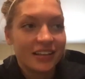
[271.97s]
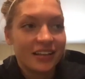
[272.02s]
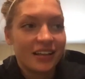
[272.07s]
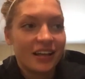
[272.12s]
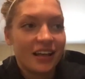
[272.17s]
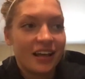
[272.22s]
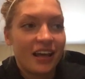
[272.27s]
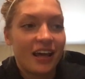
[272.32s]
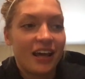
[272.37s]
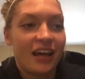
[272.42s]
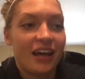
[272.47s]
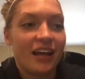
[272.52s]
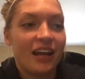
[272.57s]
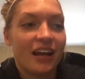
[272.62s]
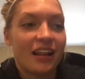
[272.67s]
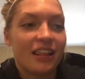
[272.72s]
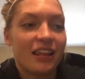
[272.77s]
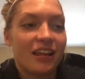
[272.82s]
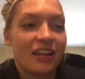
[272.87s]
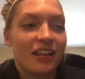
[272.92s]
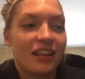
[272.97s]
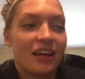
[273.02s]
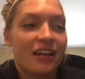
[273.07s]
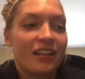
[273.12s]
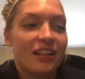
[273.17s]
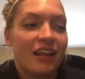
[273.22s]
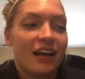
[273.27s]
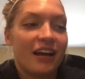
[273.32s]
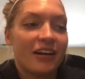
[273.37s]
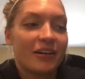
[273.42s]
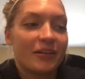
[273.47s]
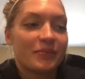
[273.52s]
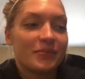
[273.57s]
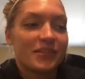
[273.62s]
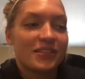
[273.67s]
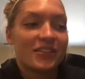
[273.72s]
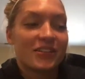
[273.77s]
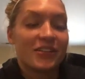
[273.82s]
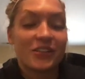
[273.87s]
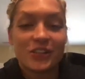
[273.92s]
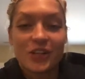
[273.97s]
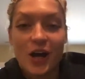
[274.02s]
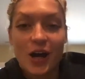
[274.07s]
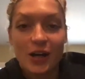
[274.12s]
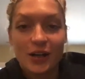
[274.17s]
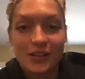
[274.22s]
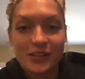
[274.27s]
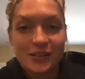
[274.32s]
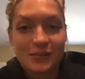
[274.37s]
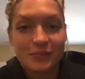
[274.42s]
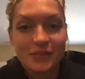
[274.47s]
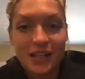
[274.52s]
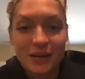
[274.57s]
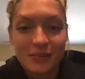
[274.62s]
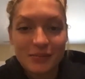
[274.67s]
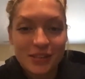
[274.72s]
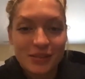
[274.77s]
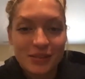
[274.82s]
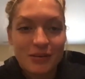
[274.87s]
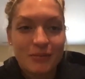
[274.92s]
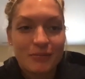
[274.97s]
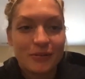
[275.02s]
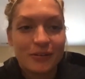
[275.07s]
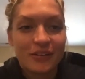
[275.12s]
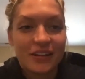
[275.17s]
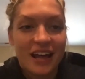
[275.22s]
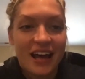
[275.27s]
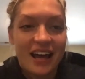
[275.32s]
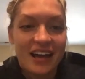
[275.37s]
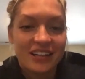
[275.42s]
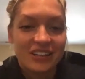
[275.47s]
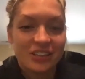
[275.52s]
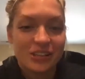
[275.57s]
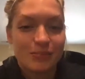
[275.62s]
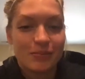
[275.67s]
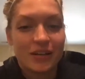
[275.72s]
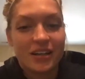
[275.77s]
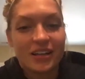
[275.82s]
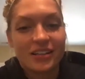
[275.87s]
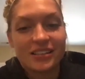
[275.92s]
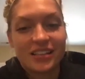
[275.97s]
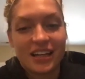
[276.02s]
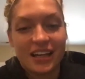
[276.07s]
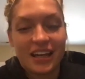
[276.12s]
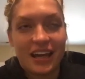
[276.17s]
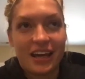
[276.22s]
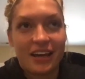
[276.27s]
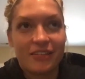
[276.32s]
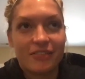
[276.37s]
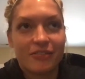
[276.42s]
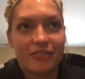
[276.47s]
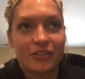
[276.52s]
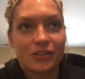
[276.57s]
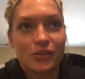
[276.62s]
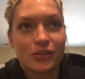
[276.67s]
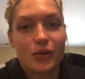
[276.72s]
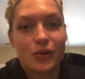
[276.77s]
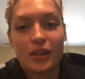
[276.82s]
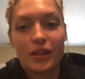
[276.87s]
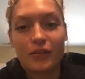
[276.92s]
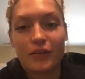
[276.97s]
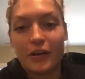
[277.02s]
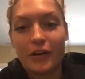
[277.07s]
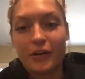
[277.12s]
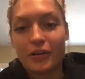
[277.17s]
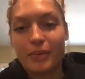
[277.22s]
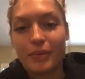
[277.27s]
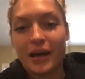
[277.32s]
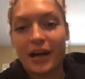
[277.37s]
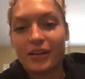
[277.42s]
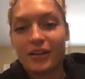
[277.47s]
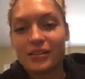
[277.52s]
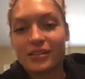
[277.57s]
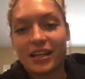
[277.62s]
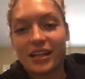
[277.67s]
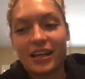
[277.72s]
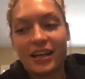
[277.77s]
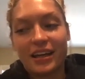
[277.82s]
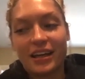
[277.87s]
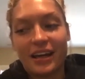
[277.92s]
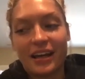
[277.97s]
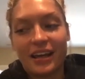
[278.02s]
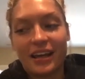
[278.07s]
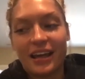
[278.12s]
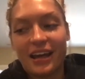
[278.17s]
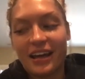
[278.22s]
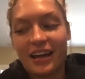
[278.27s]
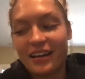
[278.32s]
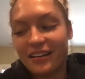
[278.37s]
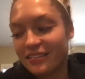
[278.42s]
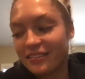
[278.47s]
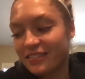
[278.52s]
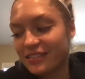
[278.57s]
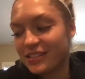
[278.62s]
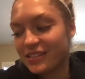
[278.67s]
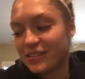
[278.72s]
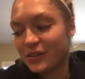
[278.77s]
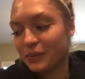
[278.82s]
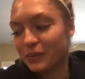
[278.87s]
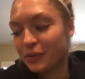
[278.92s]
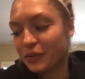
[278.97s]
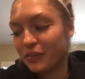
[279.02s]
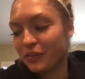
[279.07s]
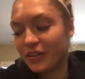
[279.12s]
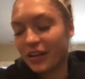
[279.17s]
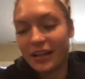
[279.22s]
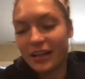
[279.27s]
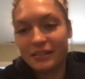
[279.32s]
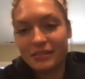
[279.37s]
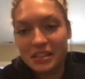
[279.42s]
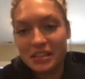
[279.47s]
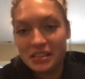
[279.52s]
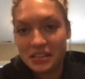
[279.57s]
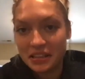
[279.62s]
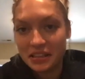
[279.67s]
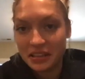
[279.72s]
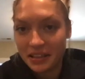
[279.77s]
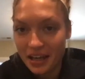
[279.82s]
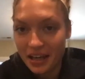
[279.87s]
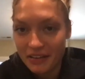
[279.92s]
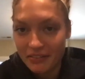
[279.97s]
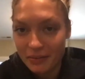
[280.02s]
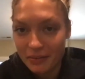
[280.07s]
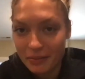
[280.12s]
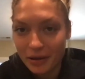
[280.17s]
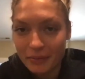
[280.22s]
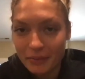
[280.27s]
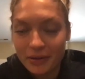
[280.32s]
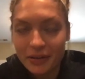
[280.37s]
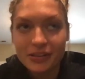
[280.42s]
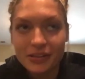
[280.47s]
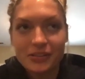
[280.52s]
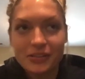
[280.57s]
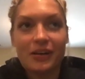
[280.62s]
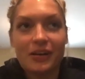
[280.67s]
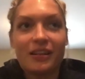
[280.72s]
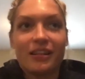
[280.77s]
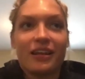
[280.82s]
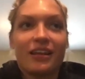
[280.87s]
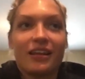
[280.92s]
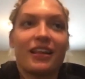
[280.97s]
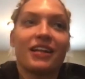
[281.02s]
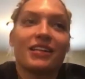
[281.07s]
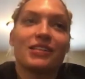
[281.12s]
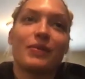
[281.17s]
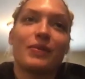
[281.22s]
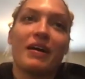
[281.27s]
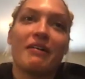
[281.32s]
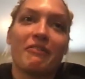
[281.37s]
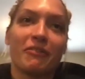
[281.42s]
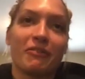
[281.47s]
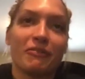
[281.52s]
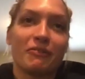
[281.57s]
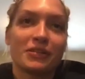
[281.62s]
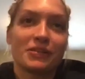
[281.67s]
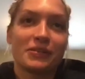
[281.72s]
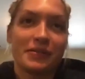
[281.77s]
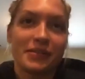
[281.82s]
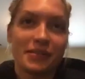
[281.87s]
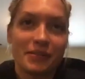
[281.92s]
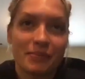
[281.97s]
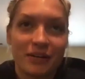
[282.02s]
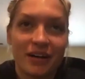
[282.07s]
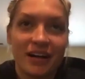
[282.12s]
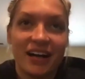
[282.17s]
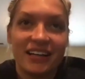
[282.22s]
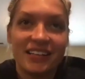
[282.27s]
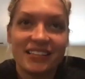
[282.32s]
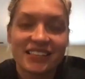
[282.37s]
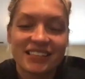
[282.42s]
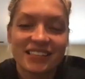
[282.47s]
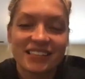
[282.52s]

And I think that comes to a shock sometimes to people that just because I can't front squat 300 pounds, like I can't still move a decently heavy barbell. So I think that's why everyone was so surprised.